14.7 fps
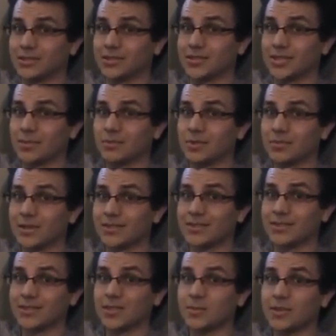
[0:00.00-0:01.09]
in slipspace
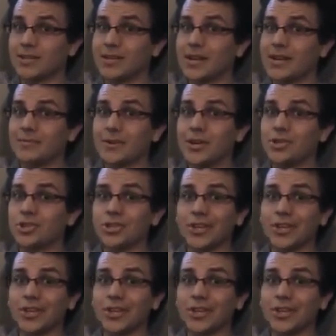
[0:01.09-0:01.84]
and suspended animation.